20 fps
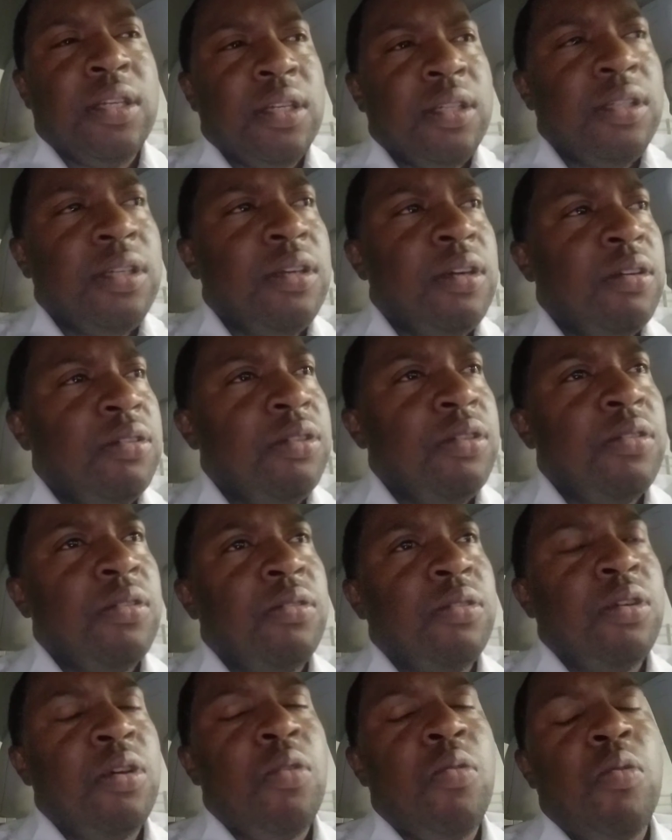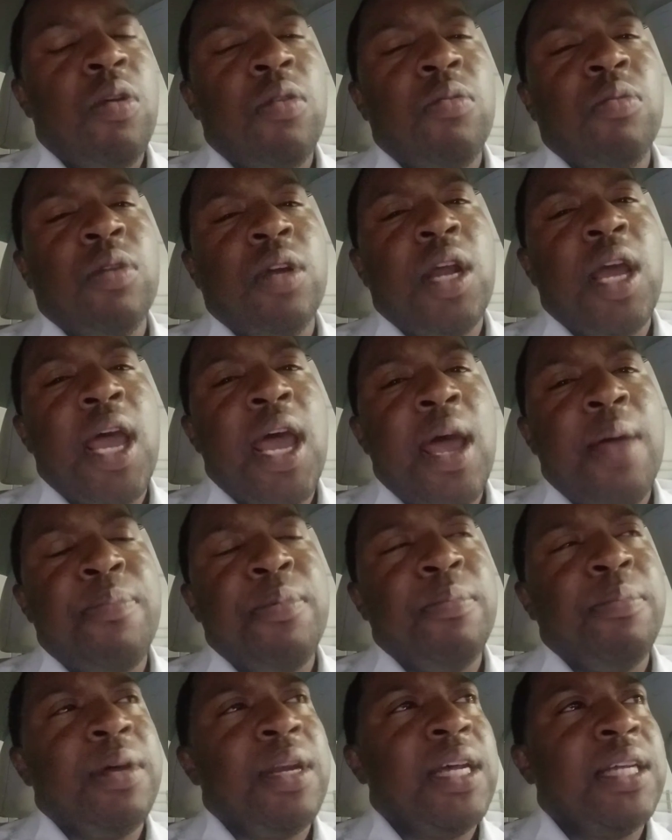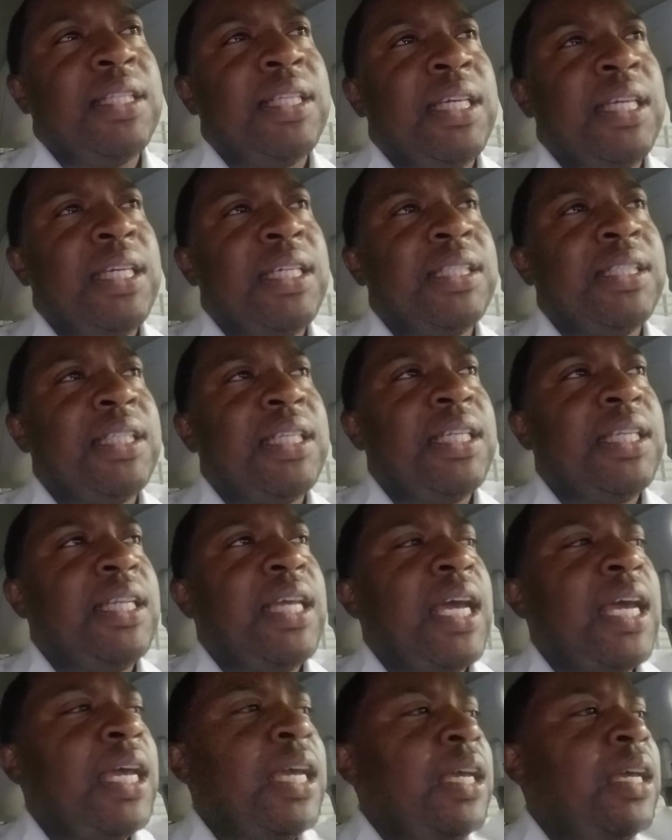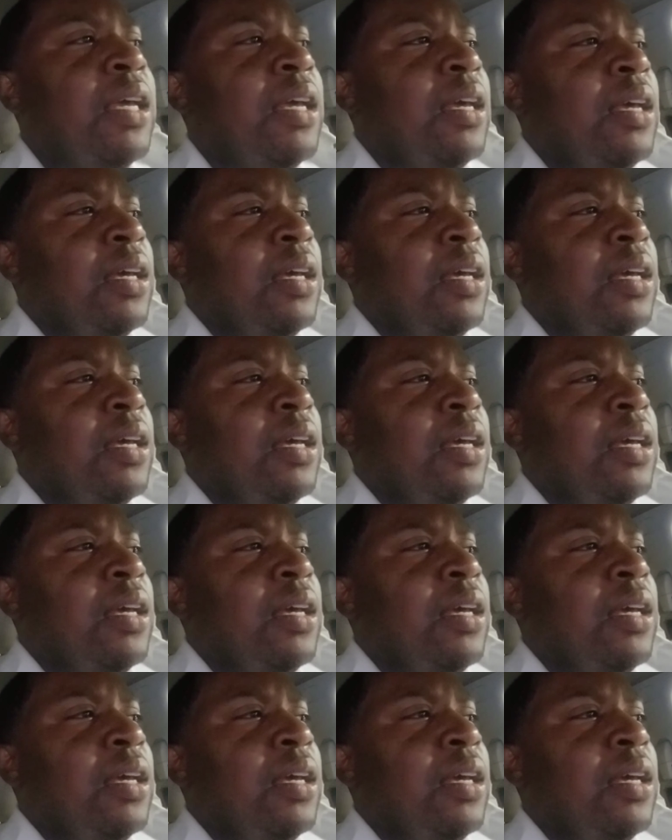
You don't know what would have happened, but at the end of the day,